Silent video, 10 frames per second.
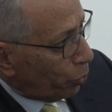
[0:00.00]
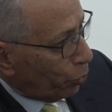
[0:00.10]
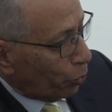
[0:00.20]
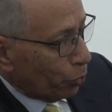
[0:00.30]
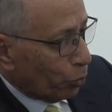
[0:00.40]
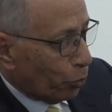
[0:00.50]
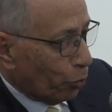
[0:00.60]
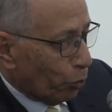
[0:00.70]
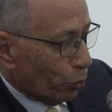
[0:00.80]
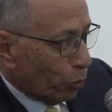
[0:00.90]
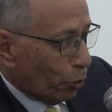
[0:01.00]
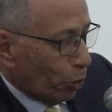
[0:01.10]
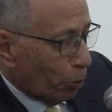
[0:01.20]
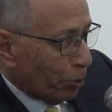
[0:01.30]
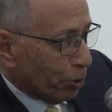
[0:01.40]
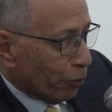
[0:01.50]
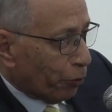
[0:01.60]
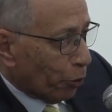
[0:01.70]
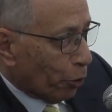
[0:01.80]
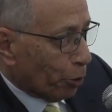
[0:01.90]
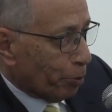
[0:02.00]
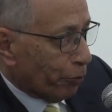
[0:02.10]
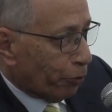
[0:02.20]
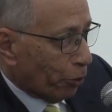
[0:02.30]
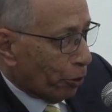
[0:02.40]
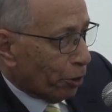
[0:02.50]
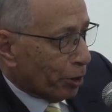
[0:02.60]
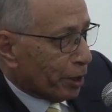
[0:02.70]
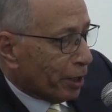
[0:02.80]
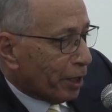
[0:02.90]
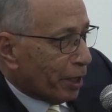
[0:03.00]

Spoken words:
to open the floor before